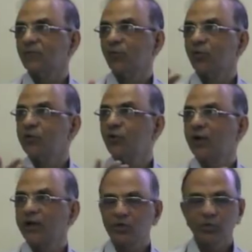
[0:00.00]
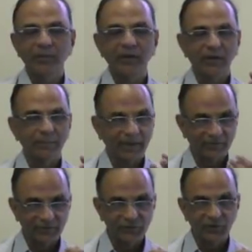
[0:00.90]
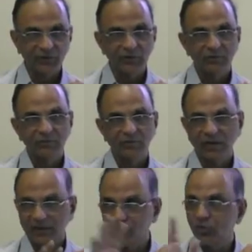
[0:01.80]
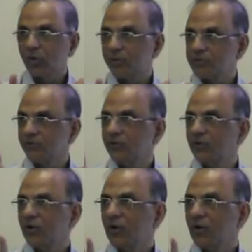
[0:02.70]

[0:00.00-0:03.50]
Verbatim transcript: Would you like to be a passenger? I'll give you the options.